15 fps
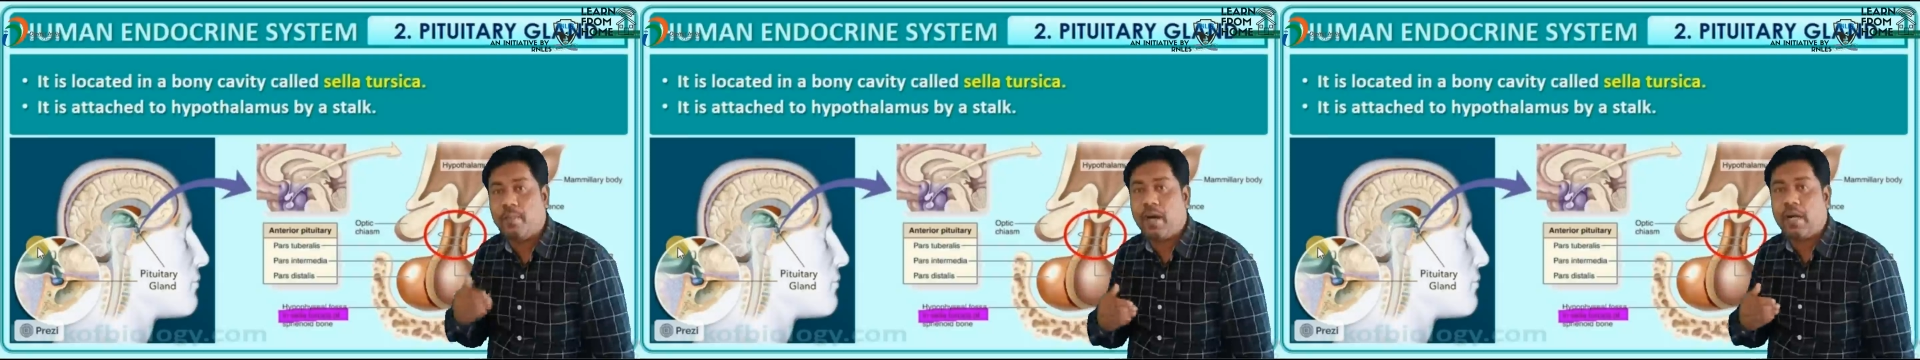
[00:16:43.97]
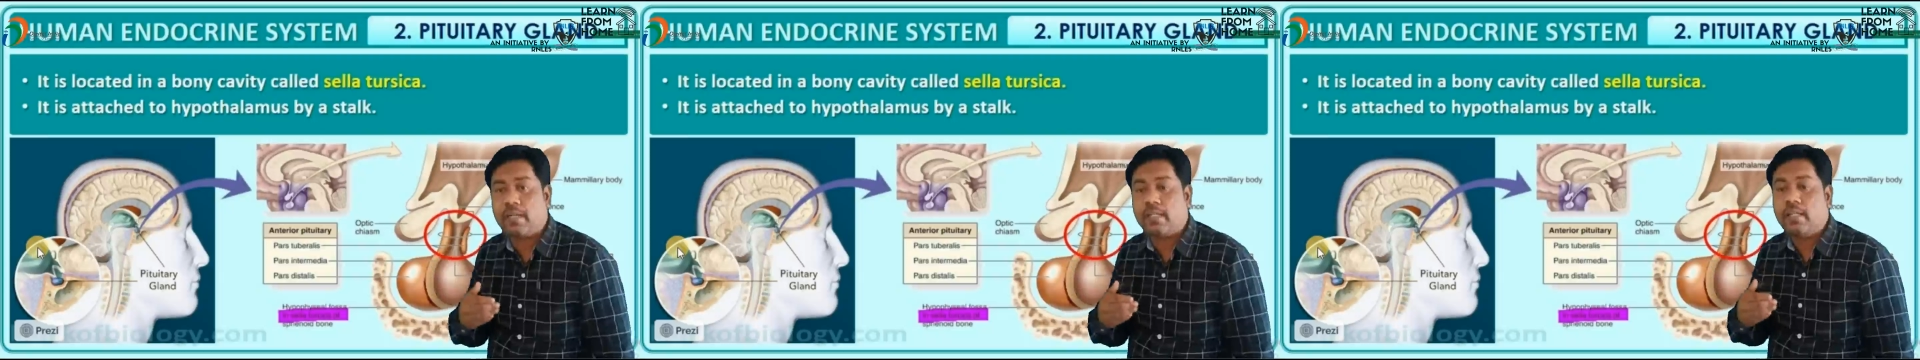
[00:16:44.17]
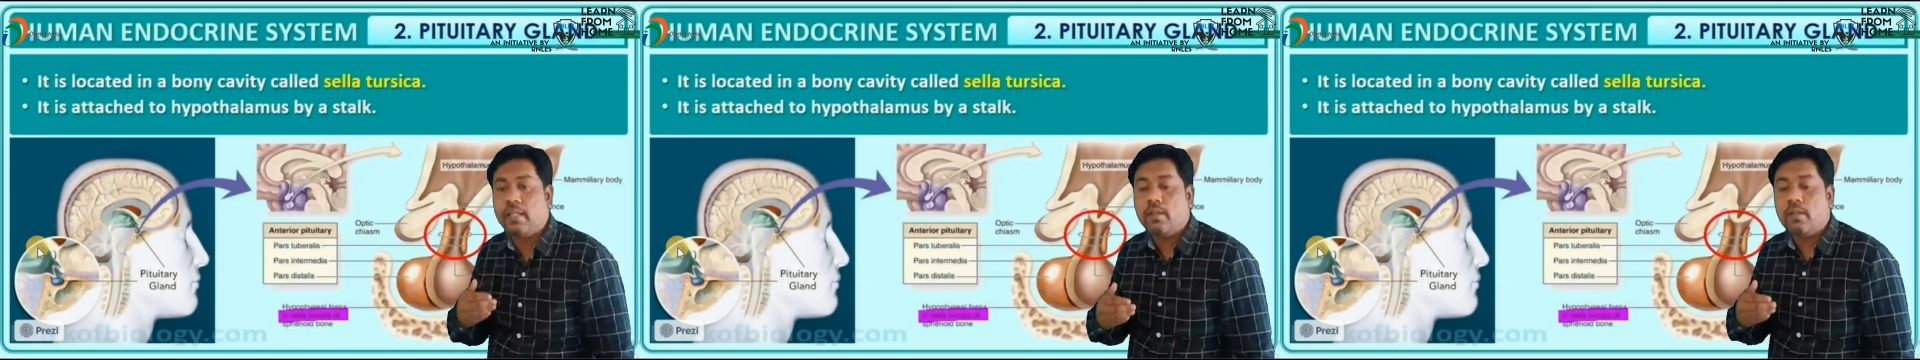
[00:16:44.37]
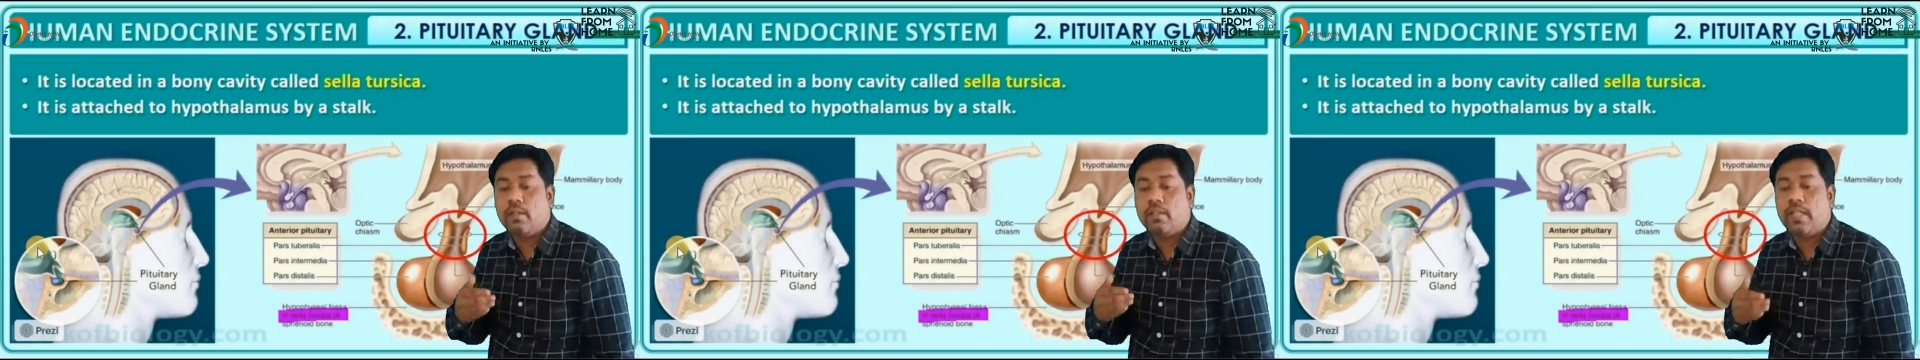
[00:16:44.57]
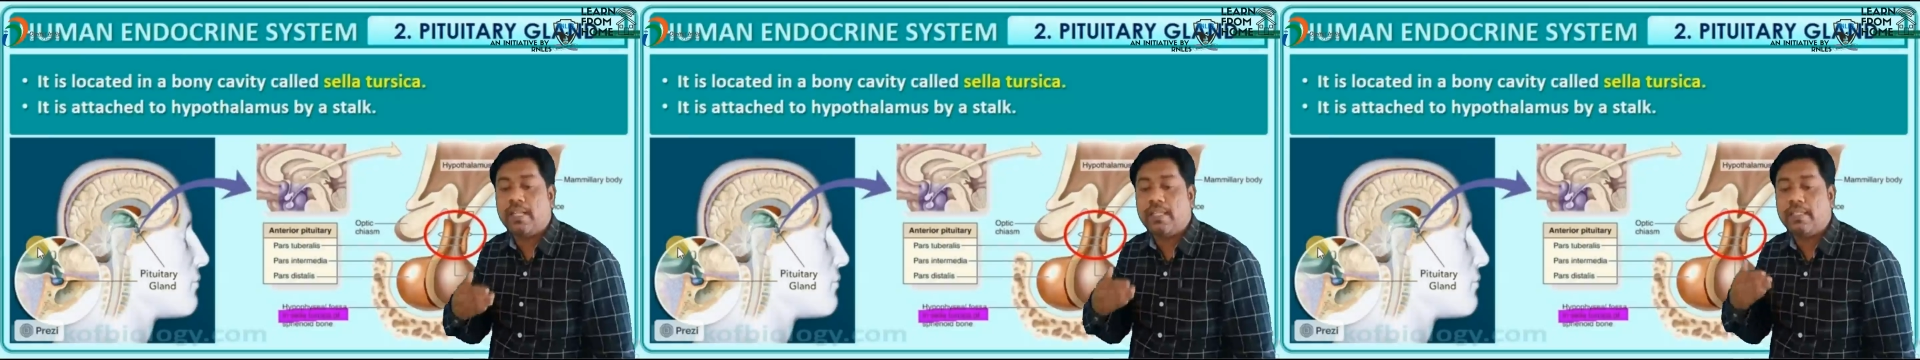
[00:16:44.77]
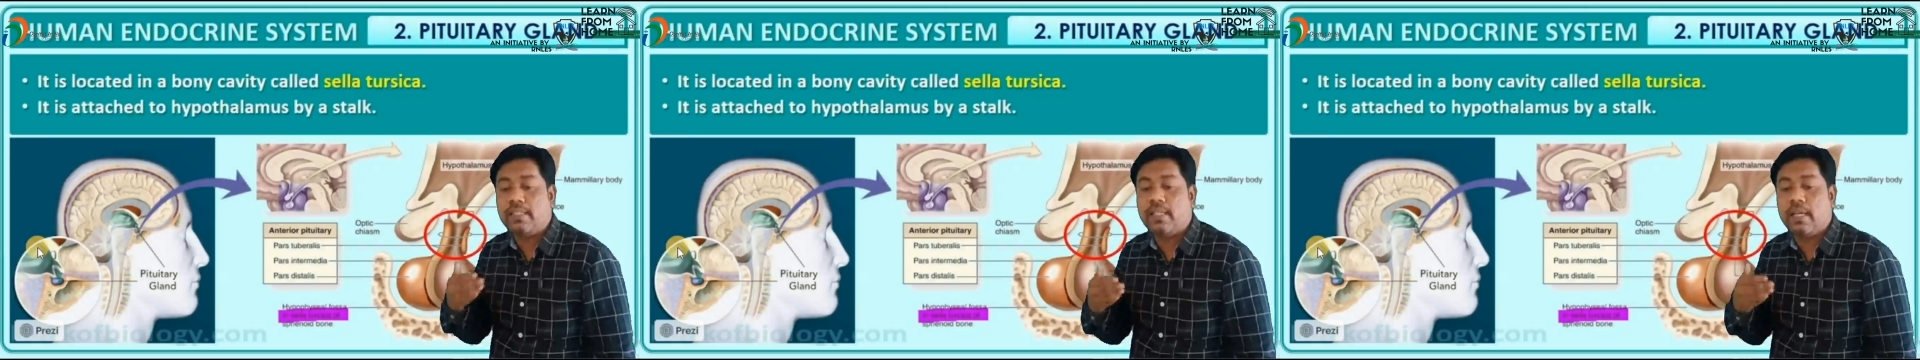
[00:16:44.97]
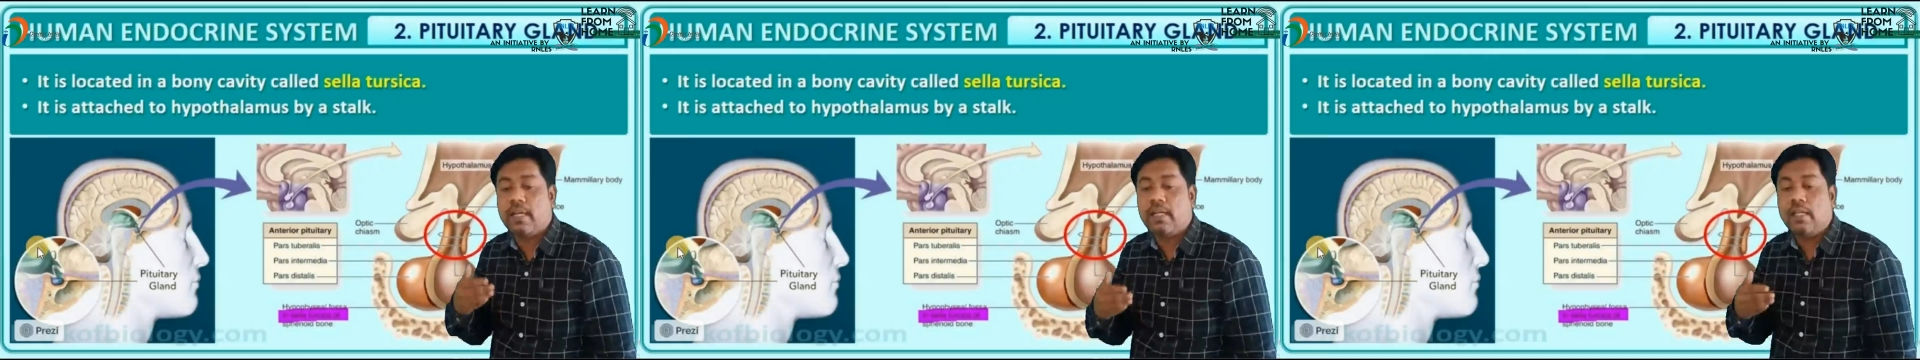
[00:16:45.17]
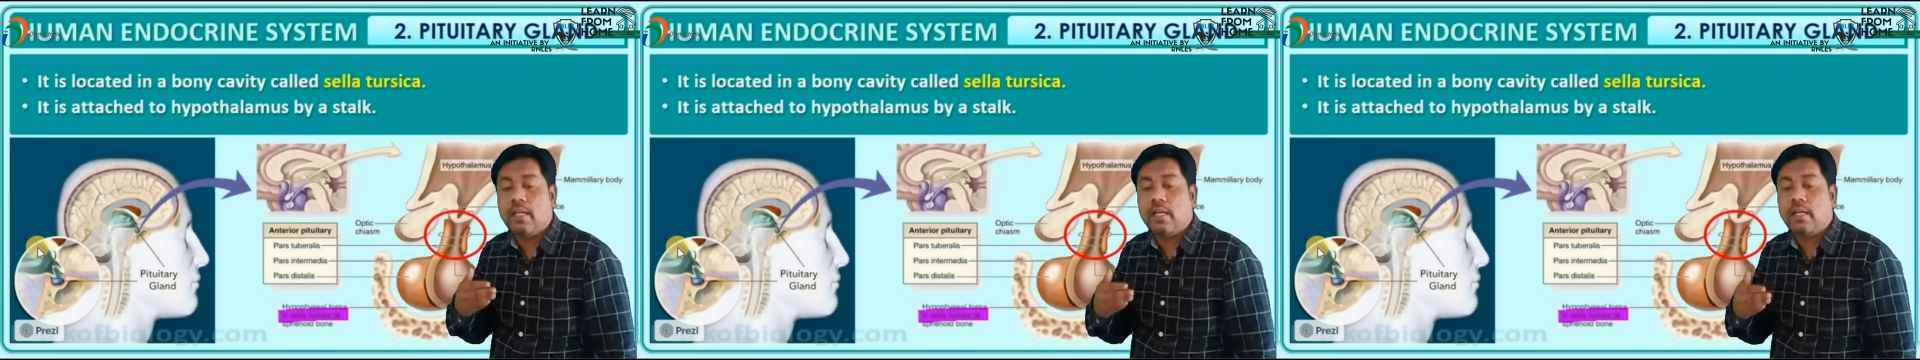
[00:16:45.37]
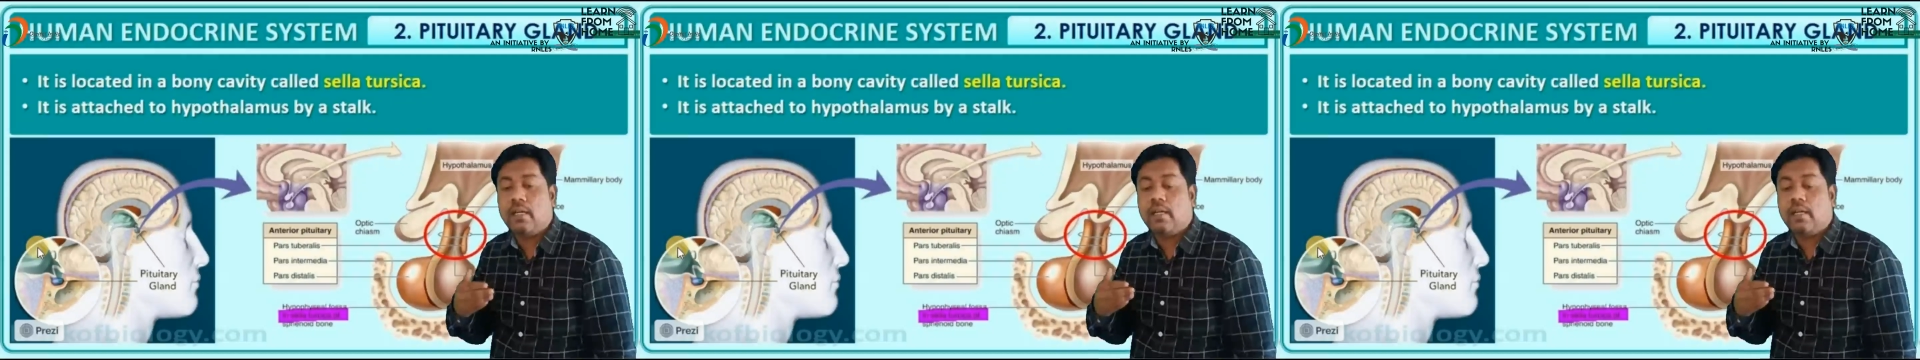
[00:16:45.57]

part, that is the